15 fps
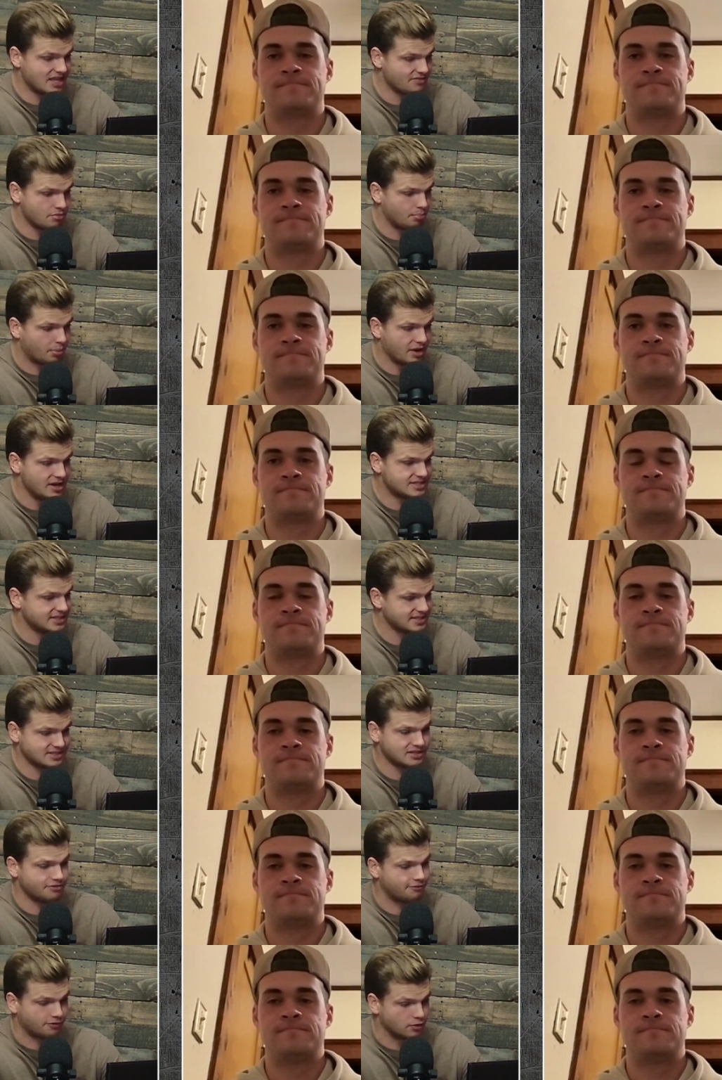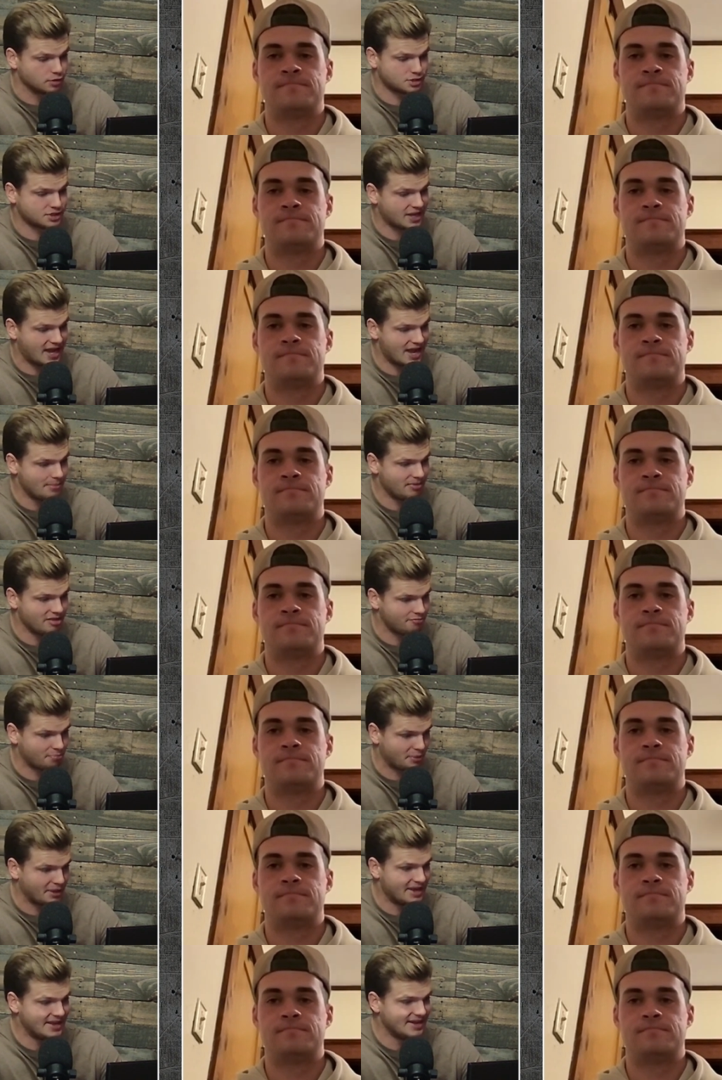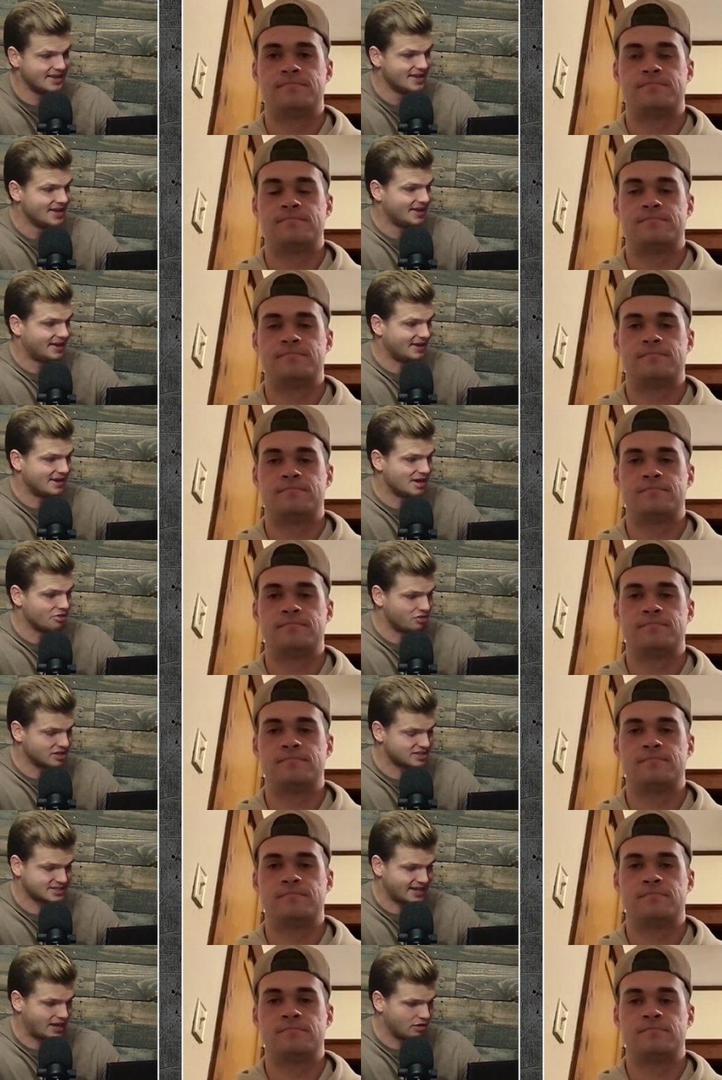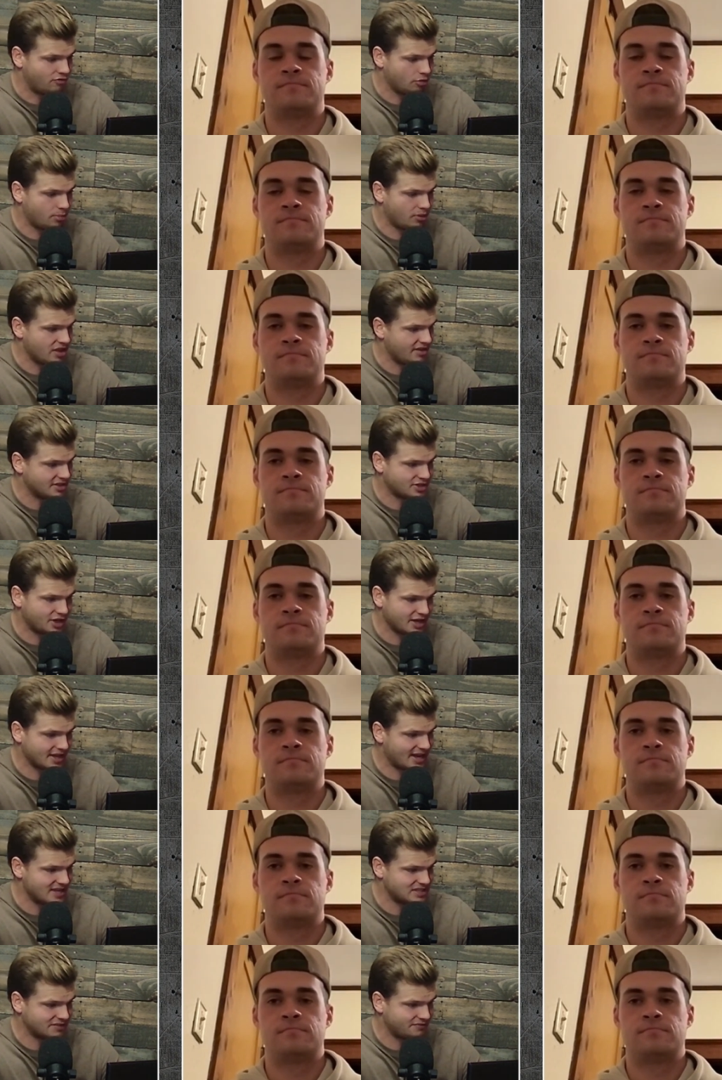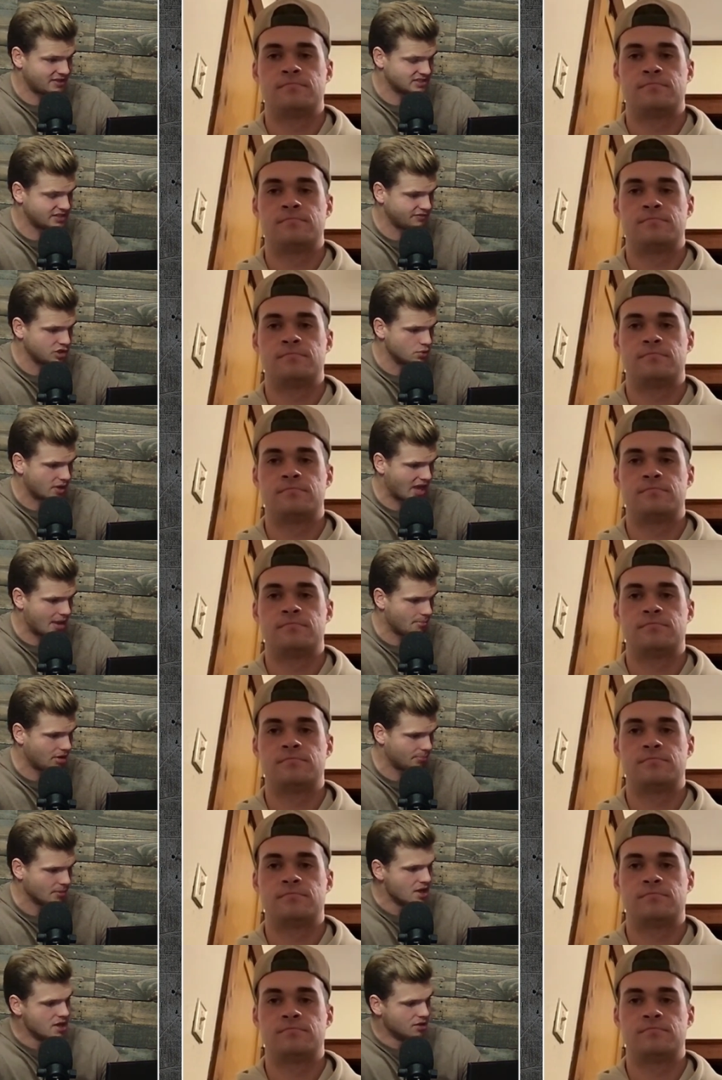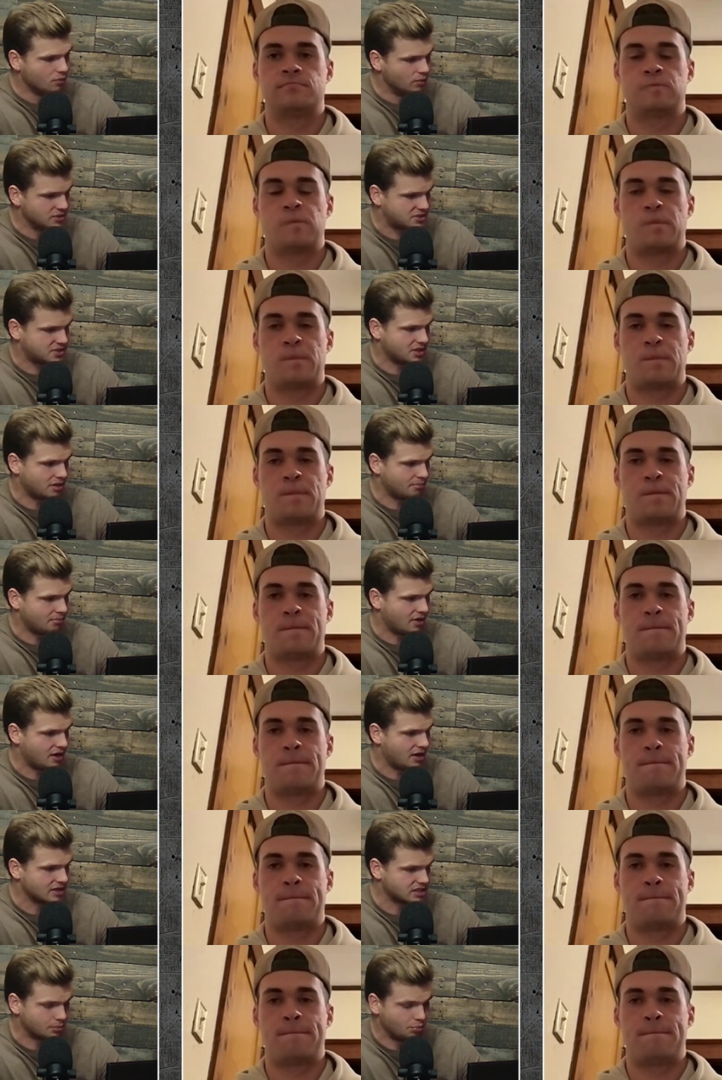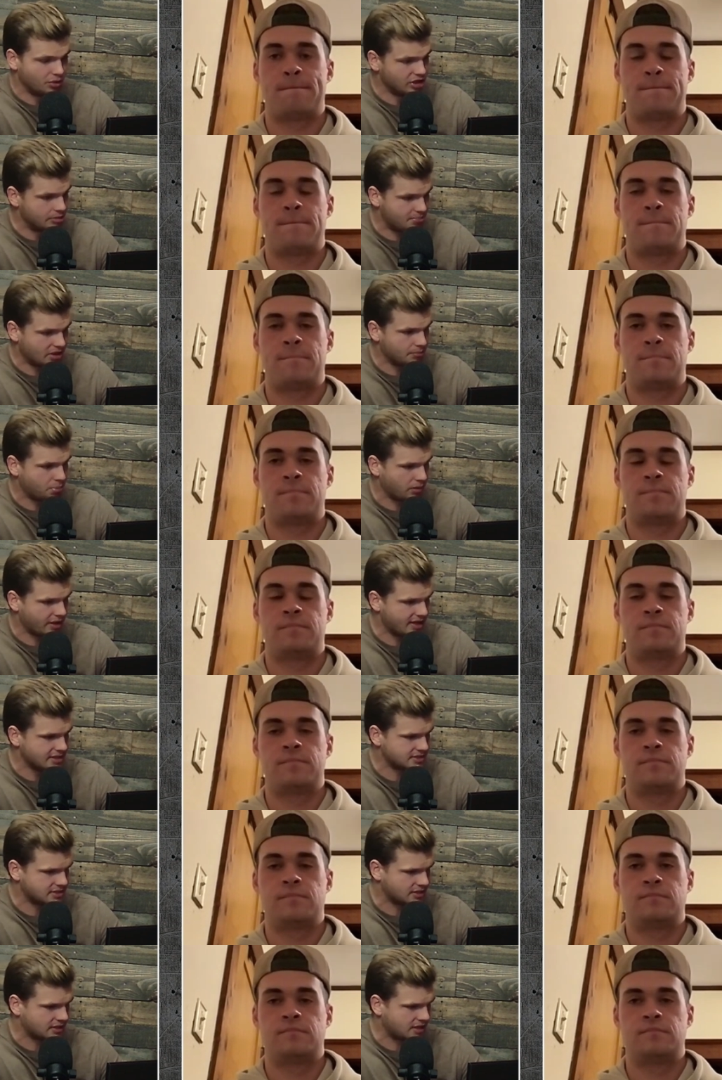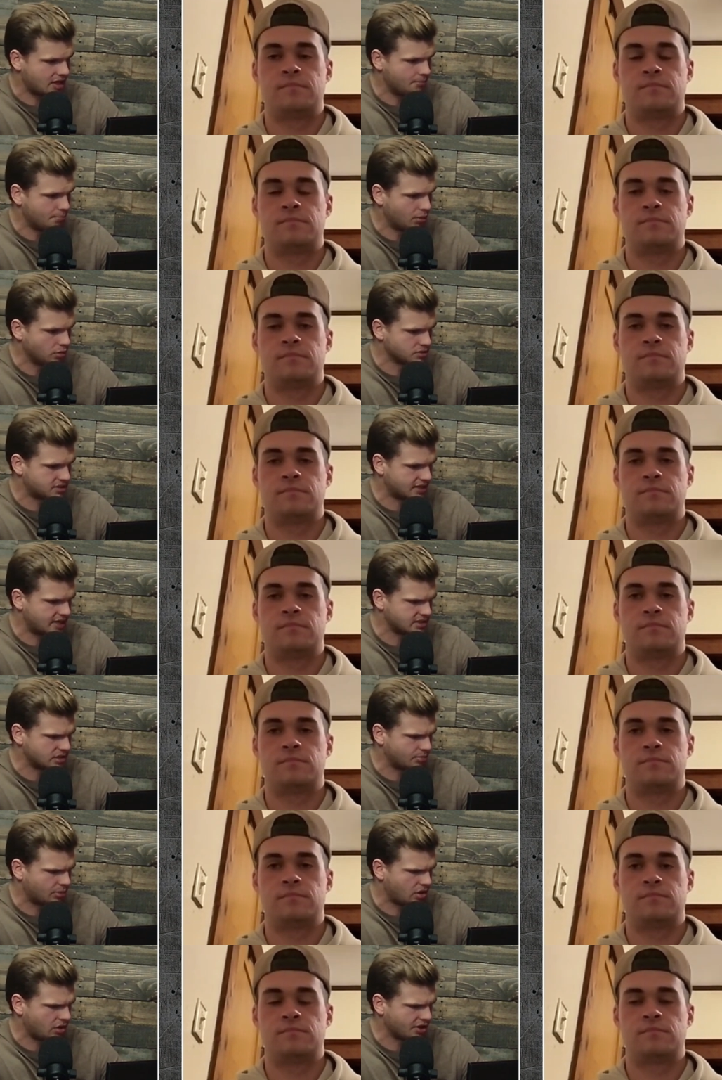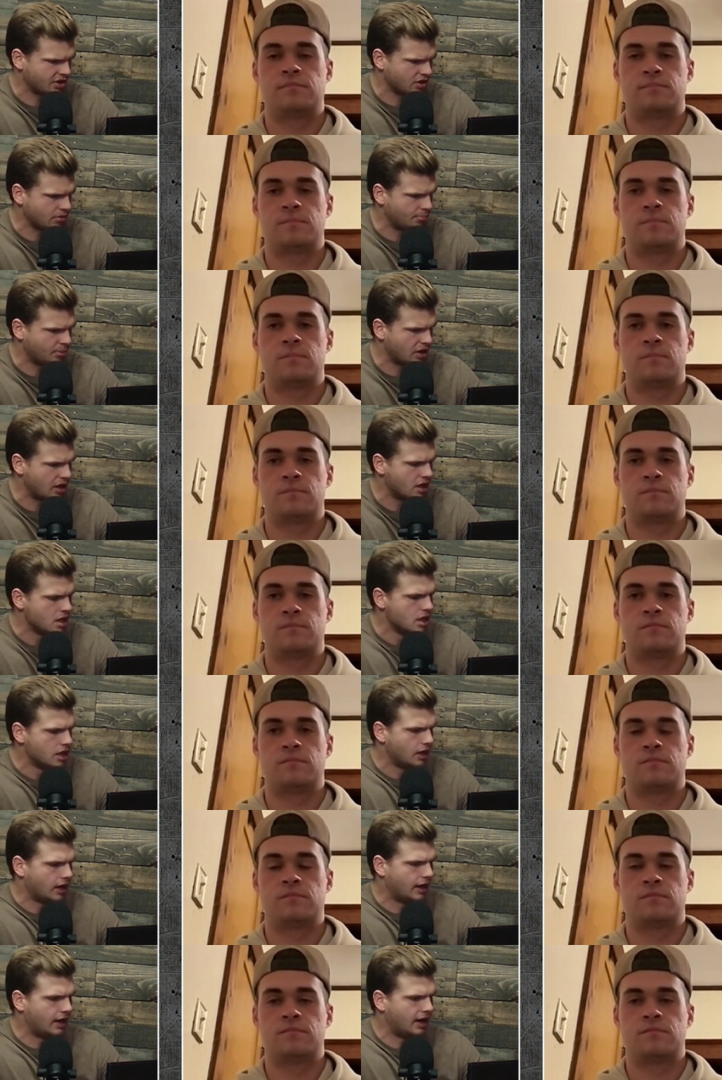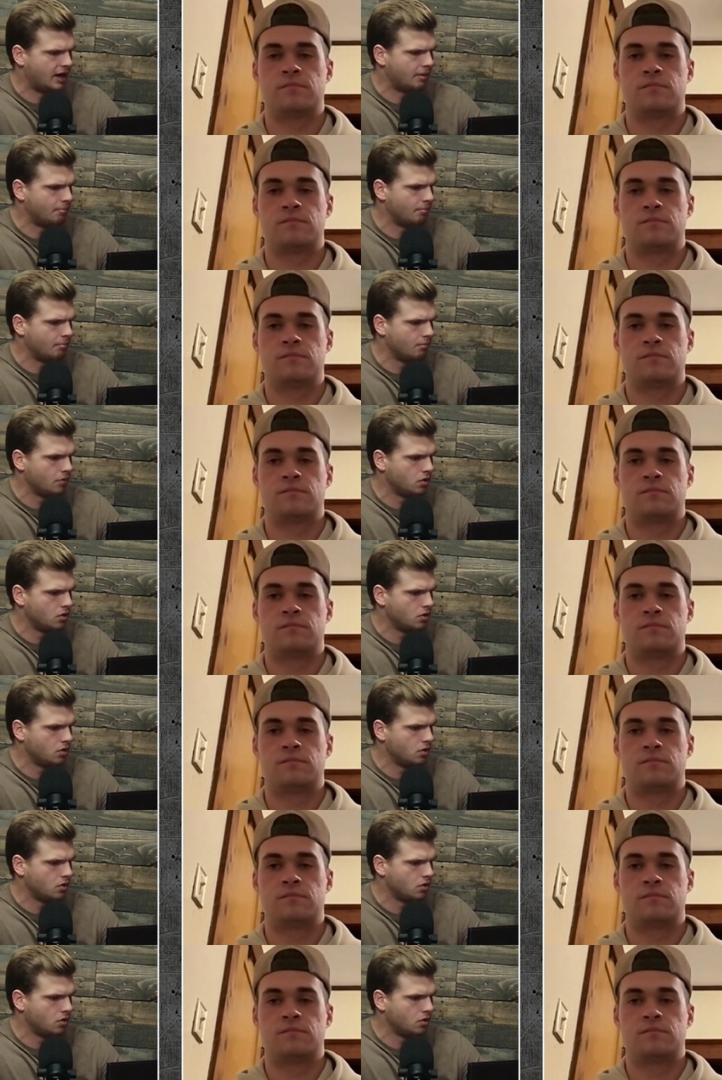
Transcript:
Speaker 1: They've embraced it. This isn't the first time they've played uh, this style of football. They had a ton of guys defensively who came up with some uh, some really big plays uh, on both sides of the ball here. But um,